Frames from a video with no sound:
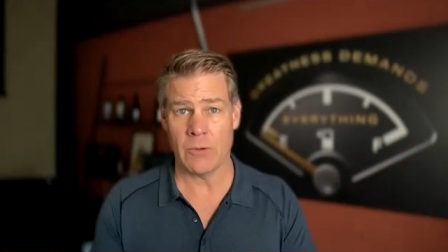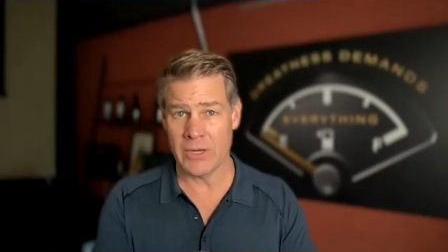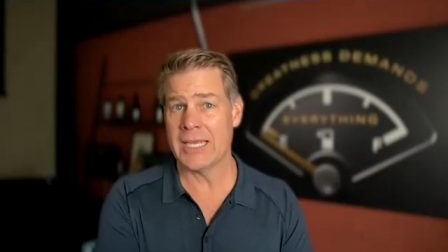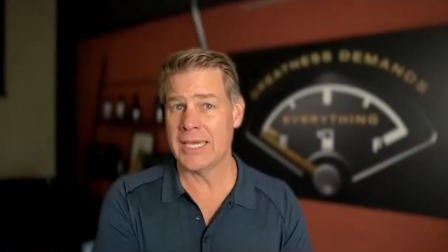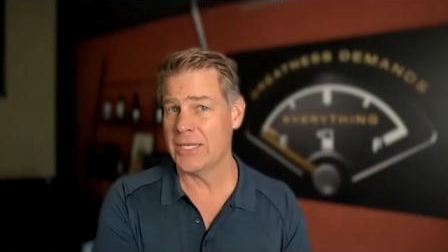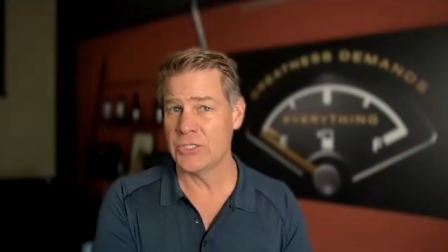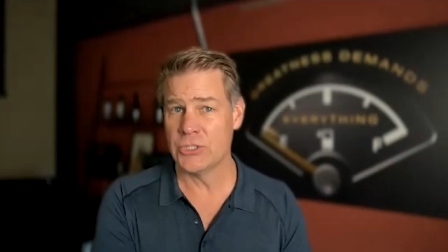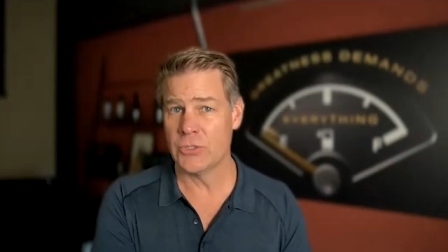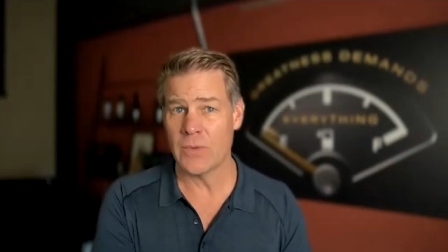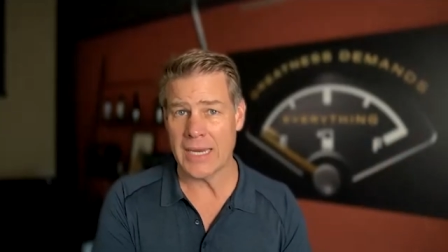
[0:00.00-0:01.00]
I want to get
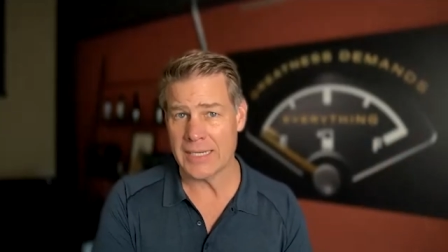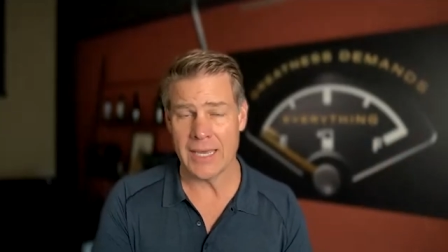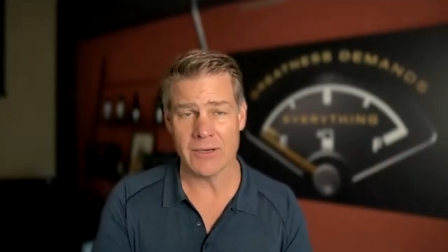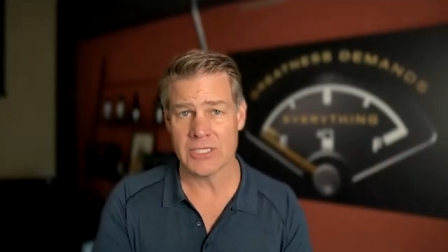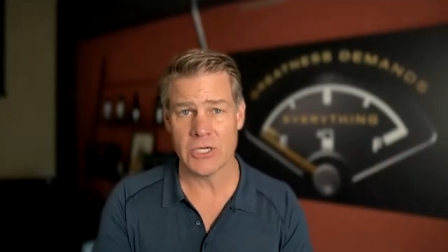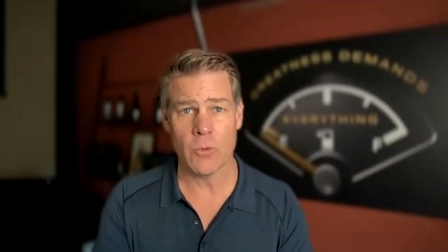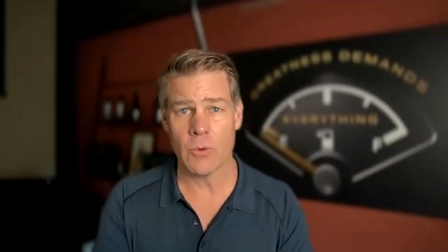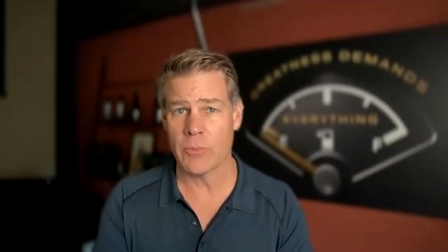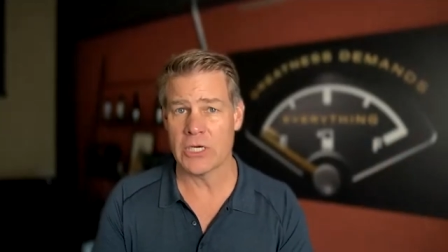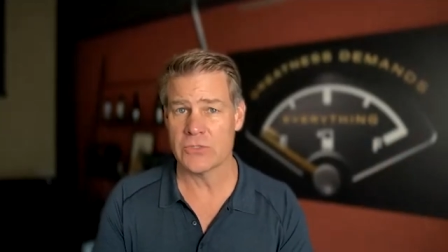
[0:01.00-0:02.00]
into right now, because I know we're
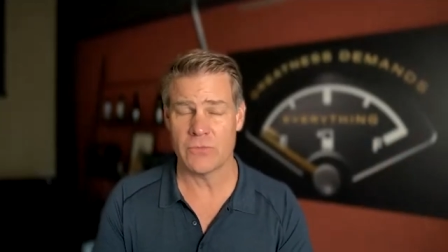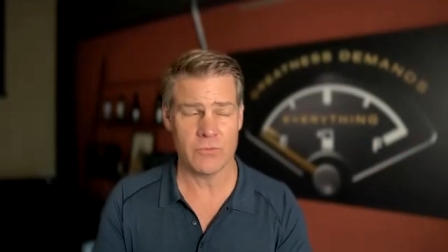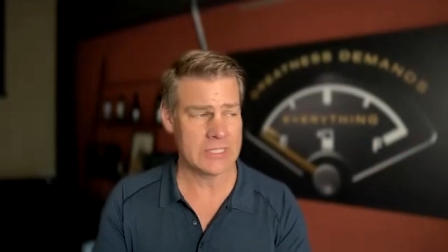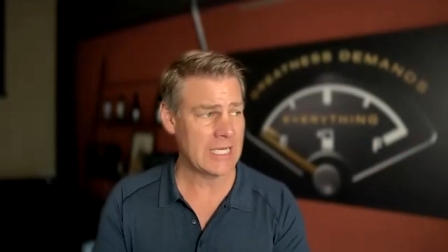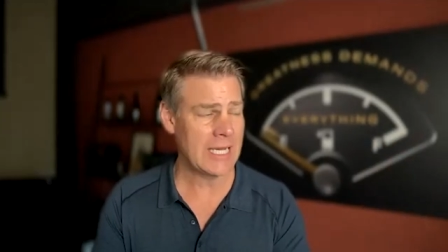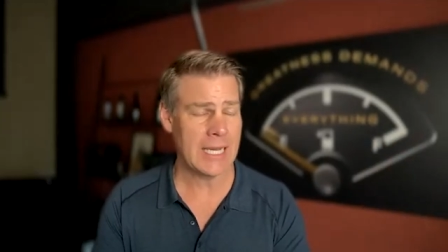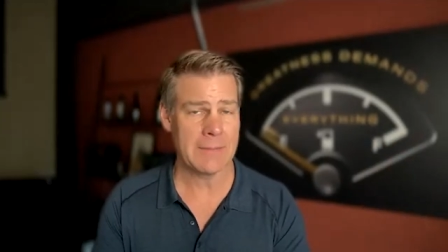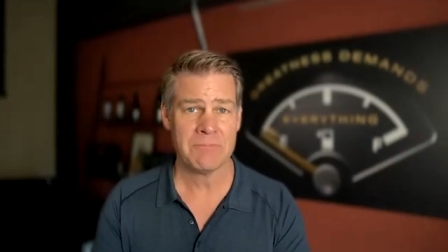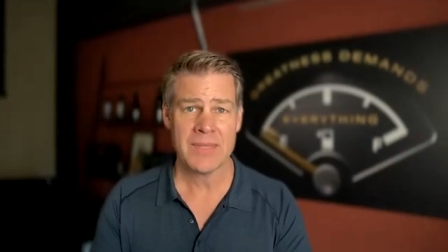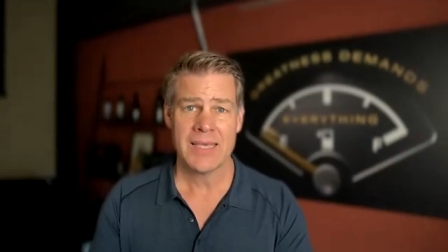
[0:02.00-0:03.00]
pressed for
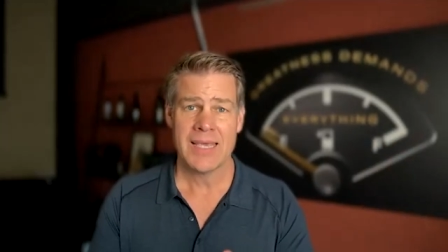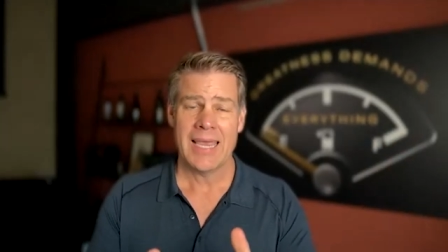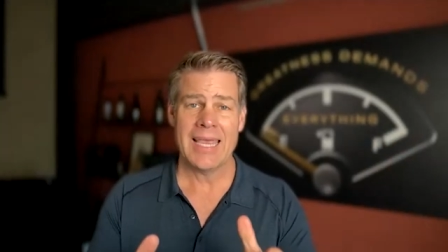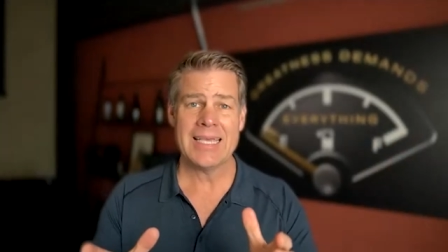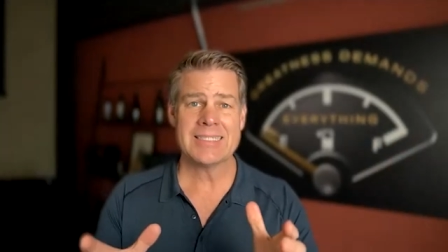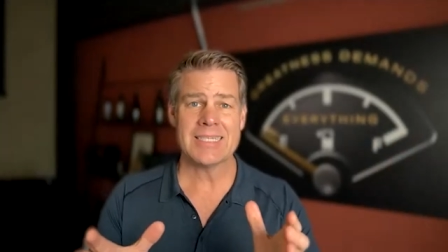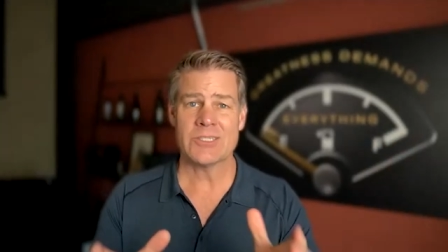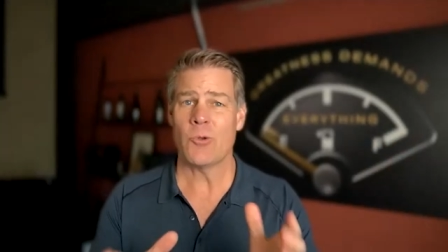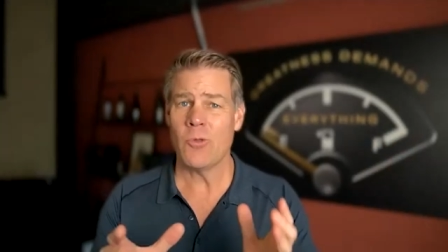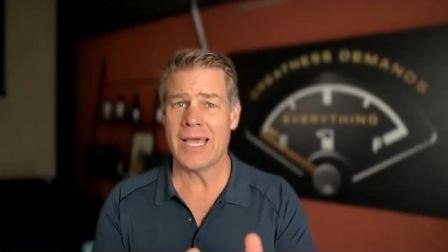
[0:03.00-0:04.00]
time, is this
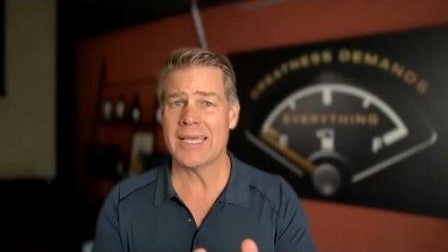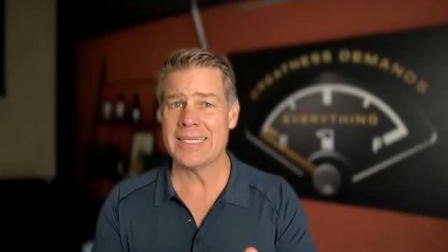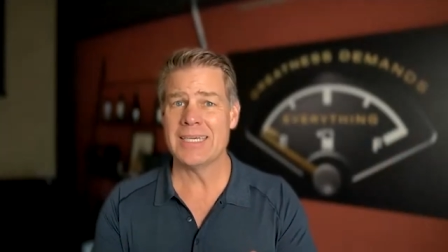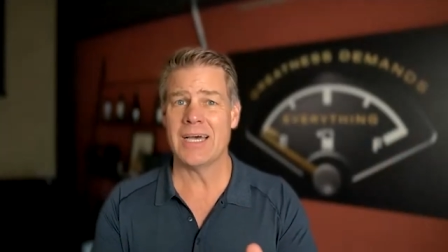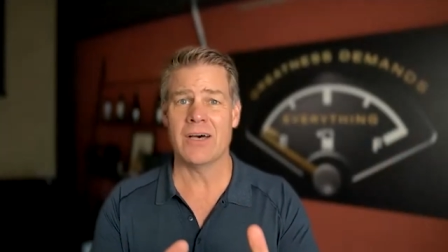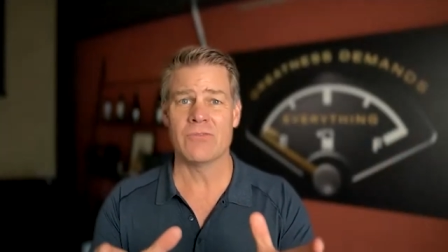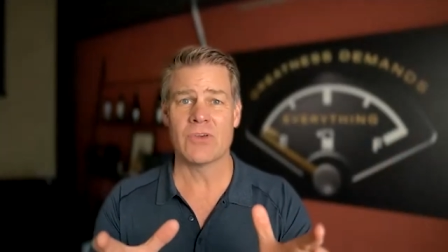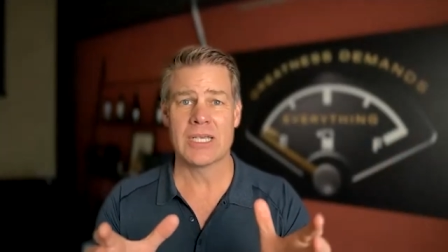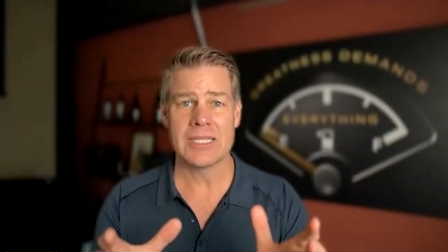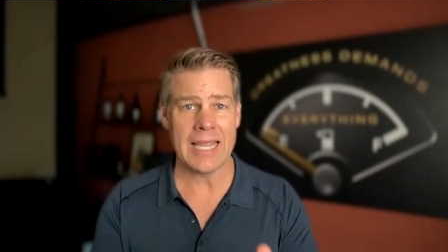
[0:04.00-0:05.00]
whole idea
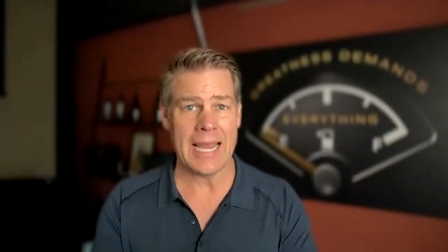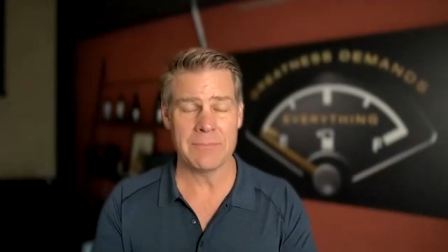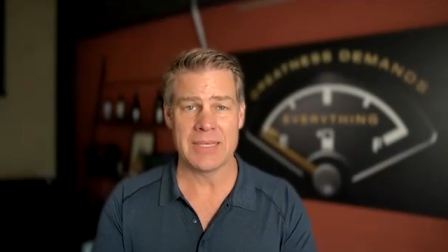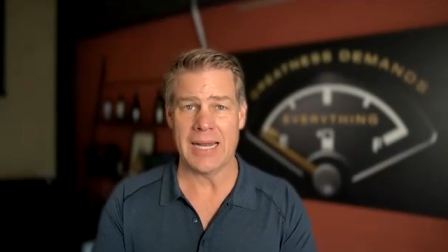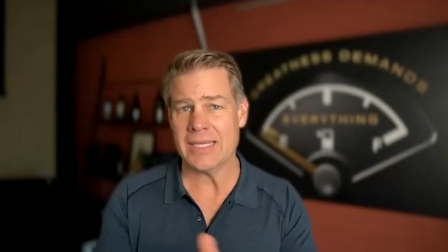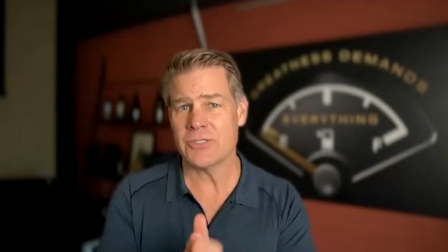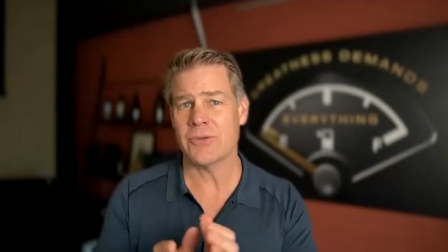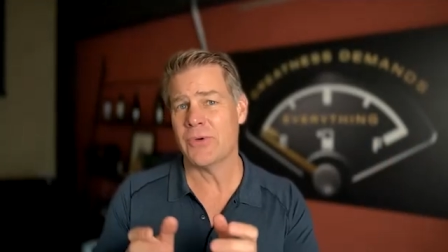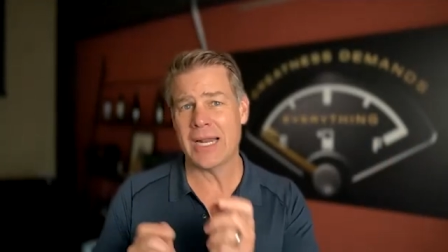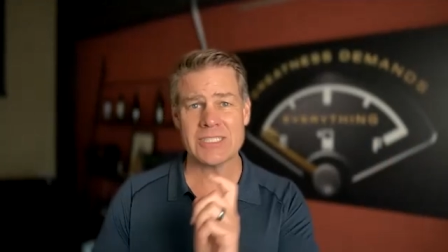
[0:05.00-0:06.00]
of glamping.
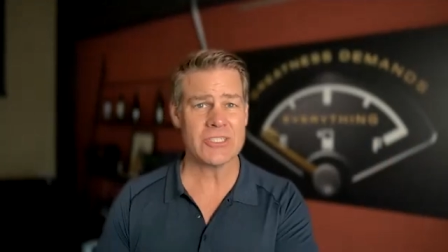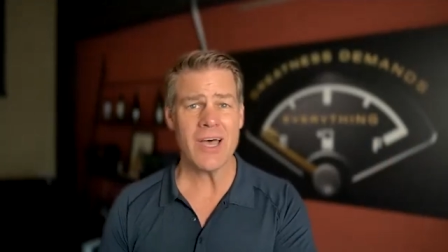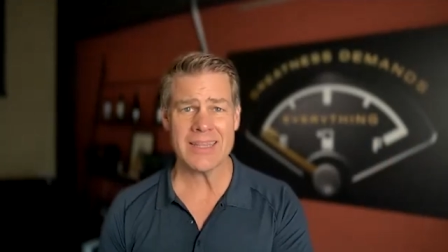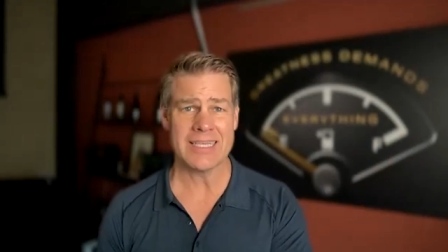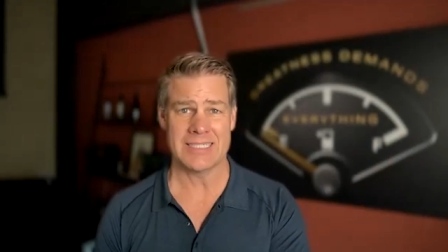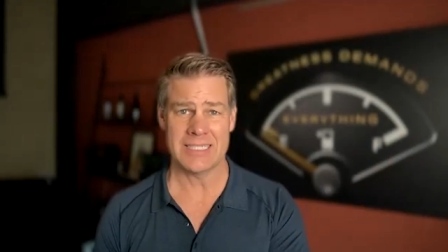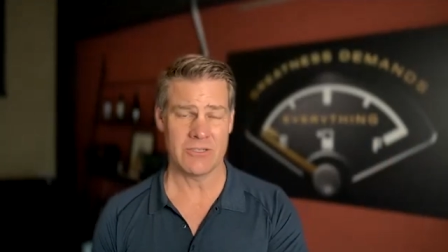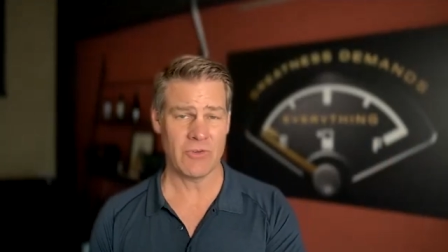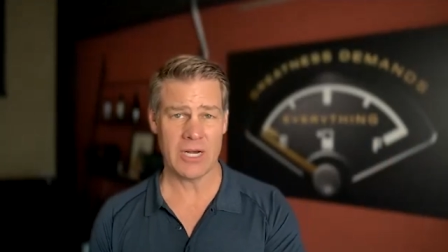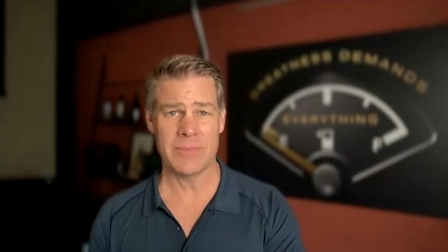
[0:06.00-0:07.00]
When I saw this at
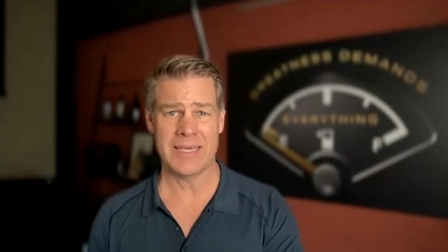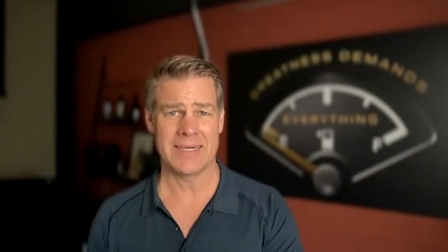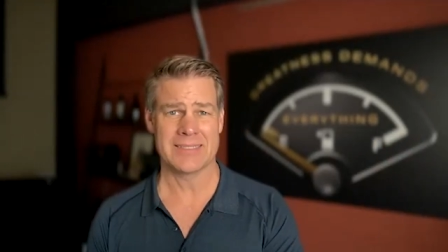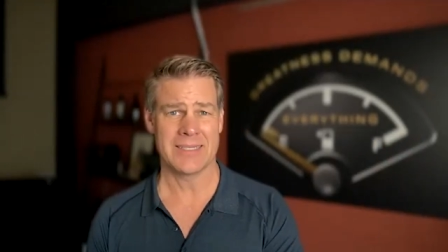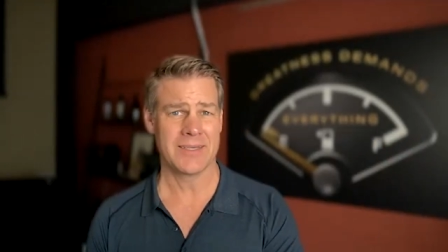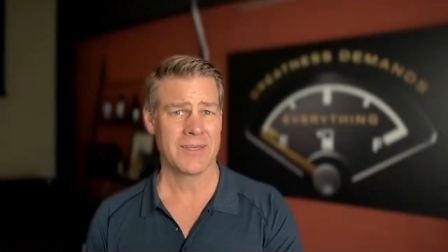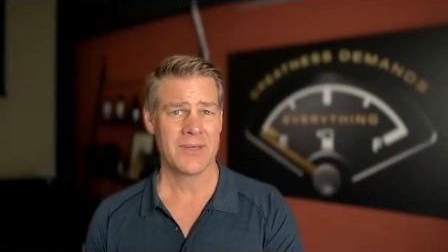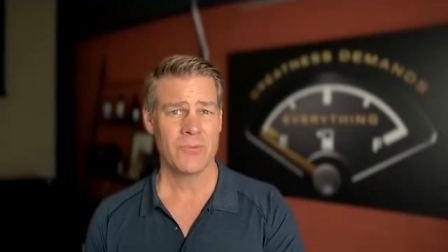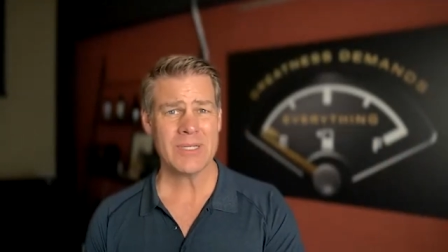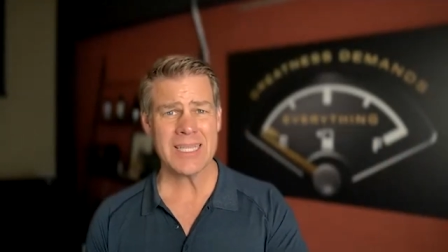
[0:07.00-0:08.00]
the very beginning, it's like,
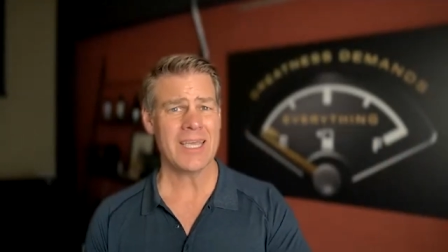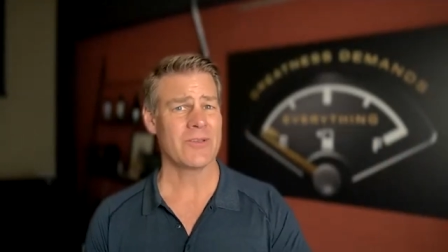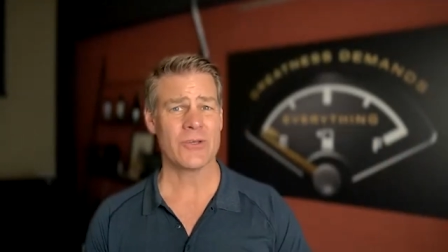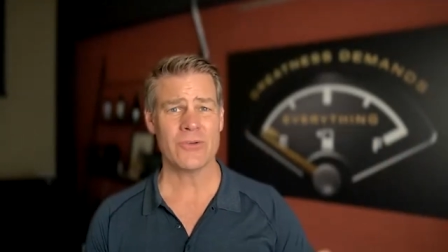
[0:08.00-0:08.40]
what the hell?